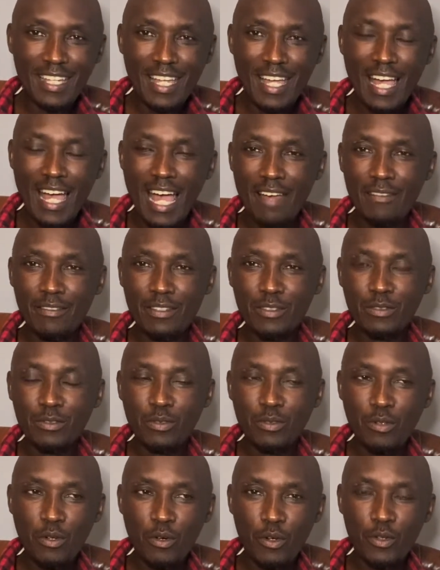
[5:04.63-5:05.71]
having to
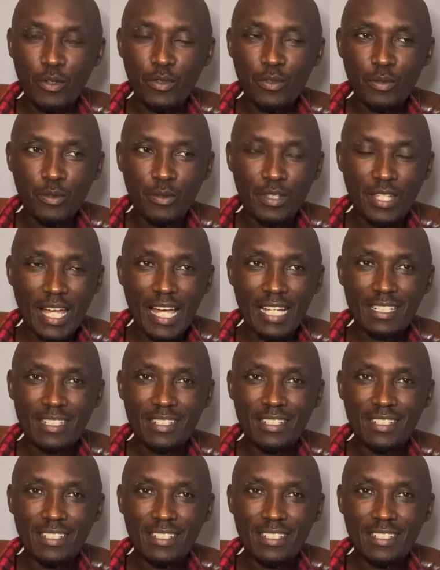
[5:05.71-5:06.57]
go through that